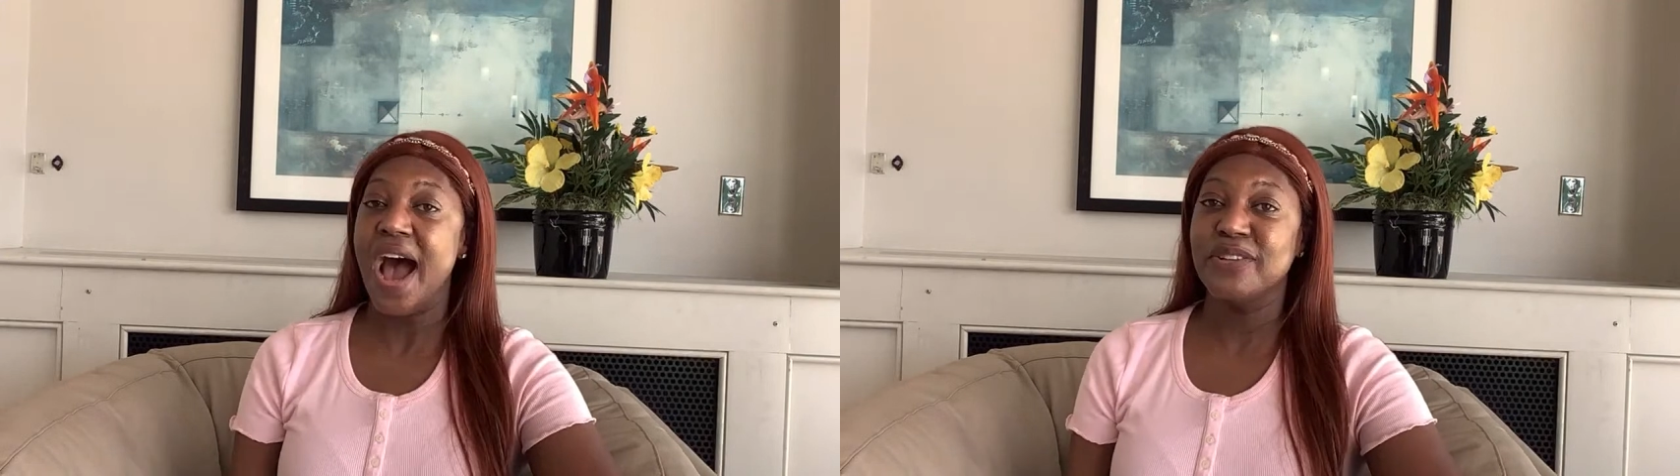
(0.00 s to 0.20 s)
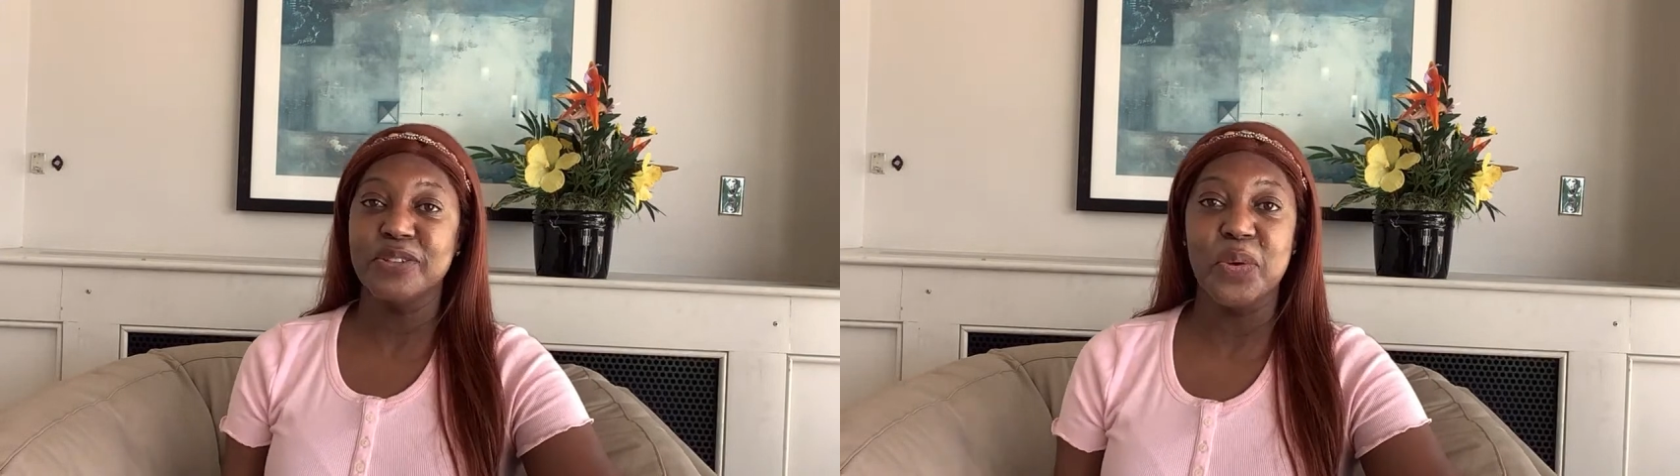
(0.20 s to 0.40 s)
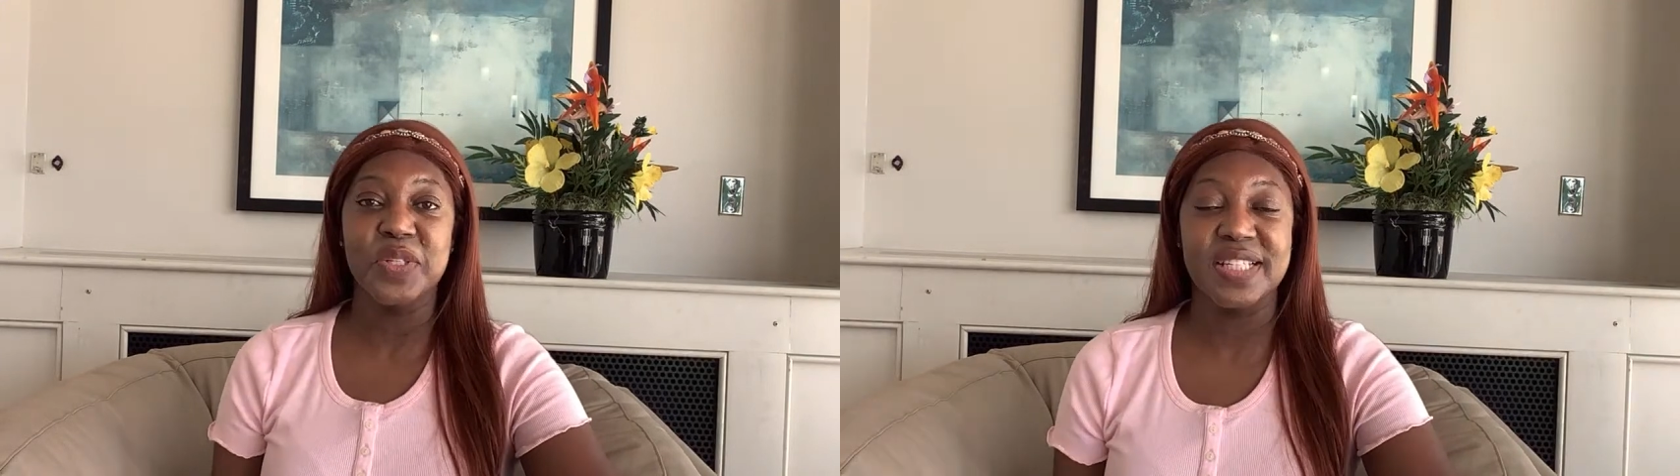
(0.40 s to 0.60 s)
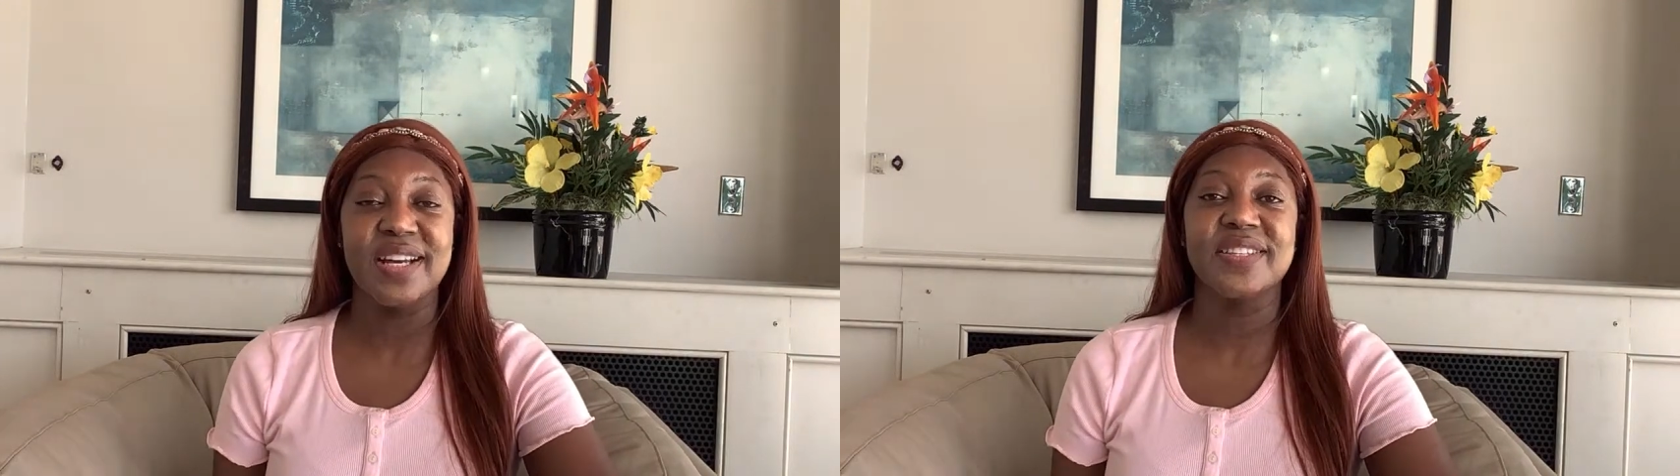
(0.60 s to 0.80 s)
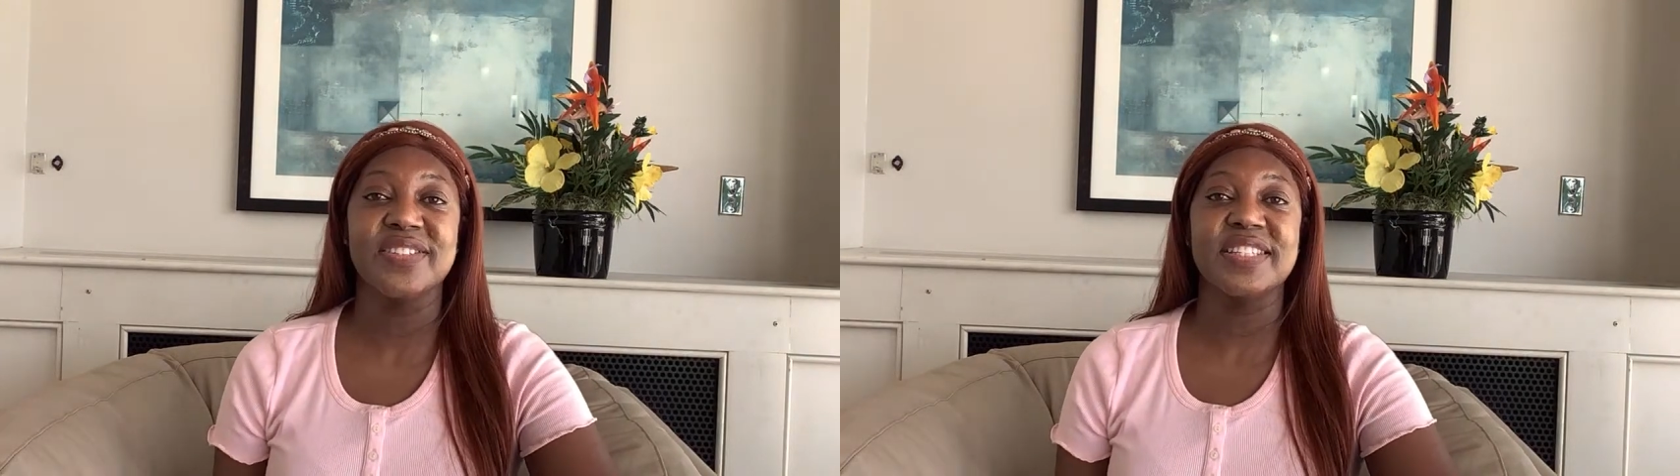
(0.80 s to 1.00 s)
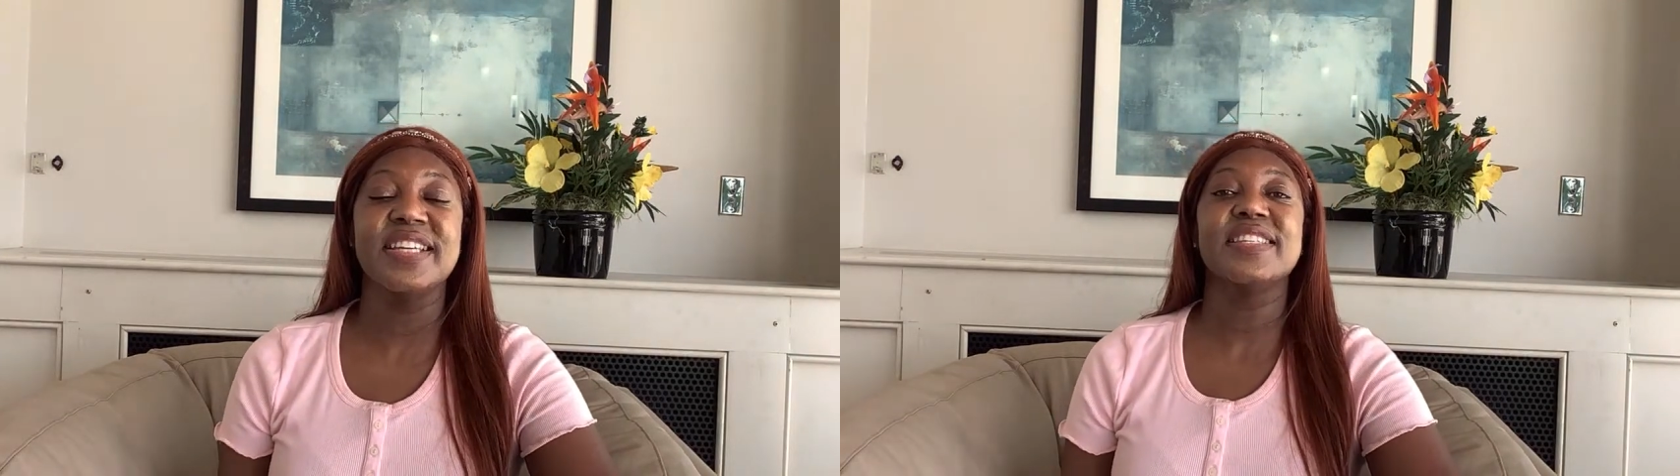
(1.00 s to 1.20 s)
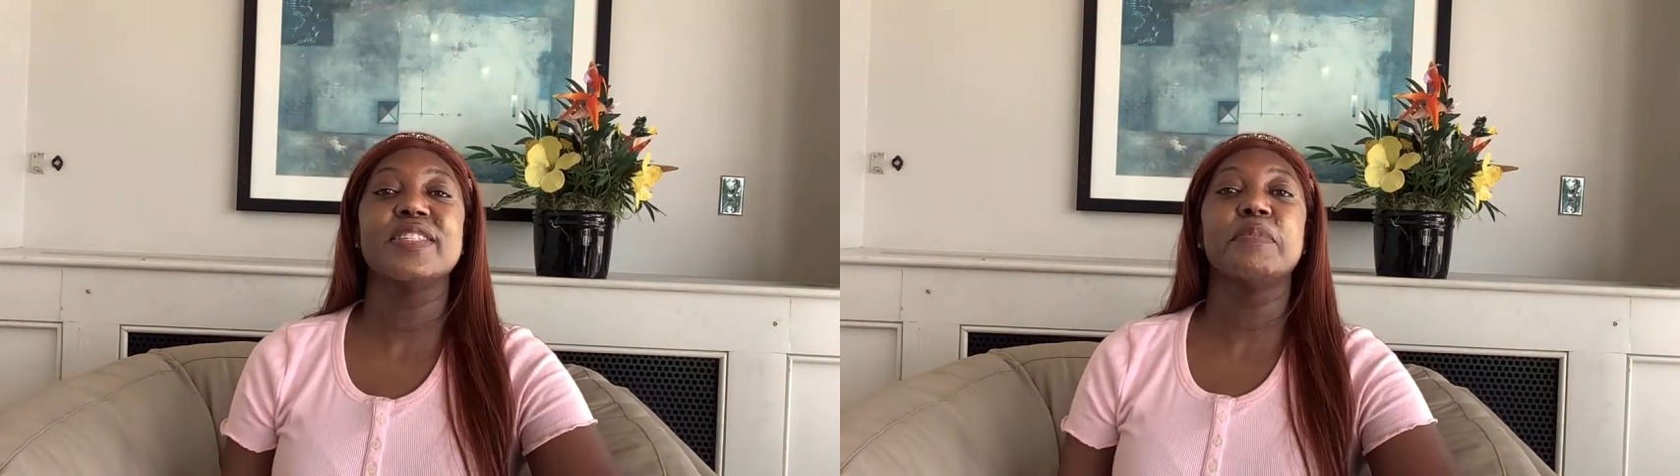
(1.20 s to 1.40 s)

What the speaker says: I don't know what the other states is,